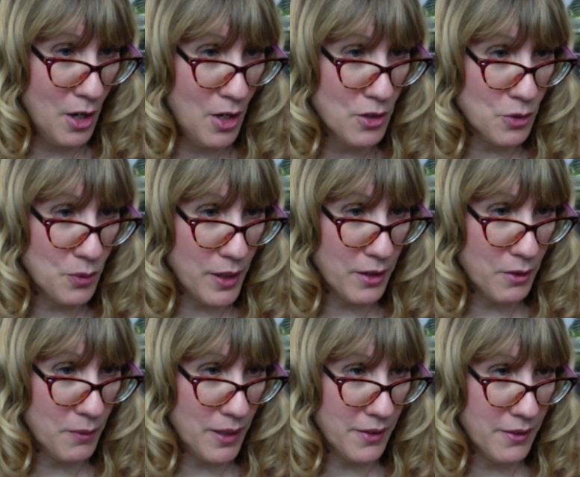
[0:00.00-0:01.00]

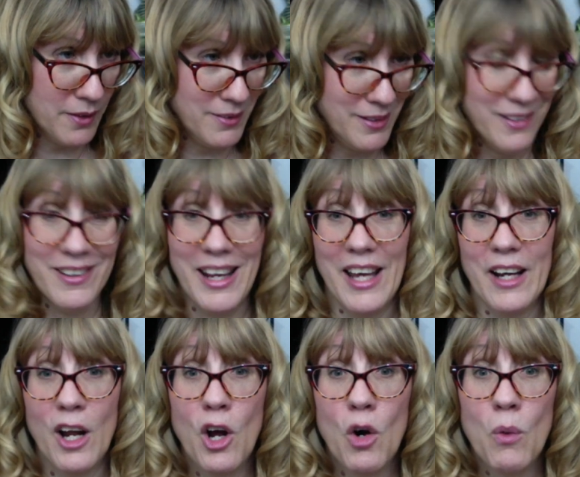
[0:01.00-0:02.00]
Sweater weather is here again,
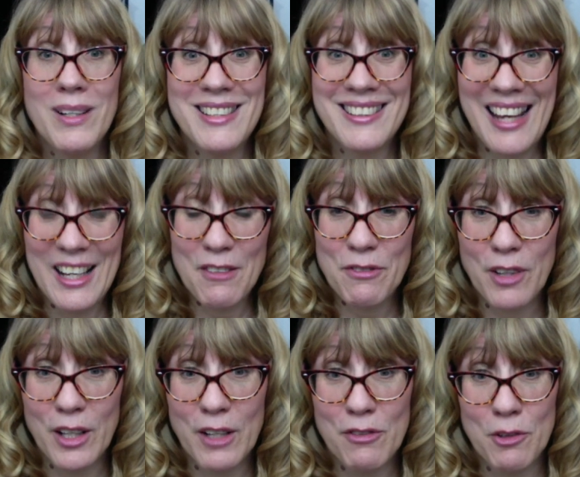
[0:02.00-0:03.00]
which is kind of
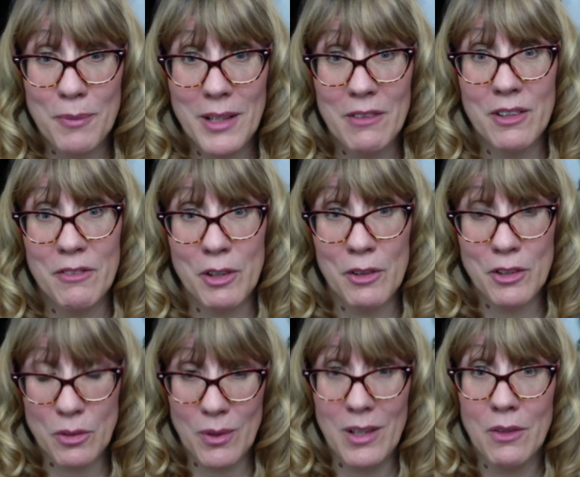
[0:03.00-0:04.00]
funny for me to reviewing
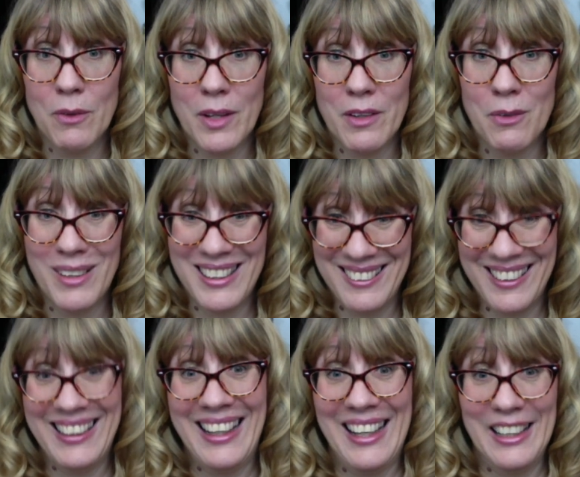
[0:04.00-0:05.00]
sweater weather when it's
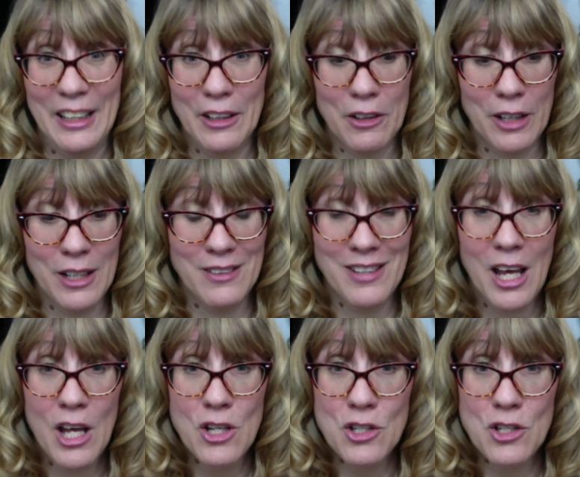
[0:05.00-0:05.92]
like 90 degrees.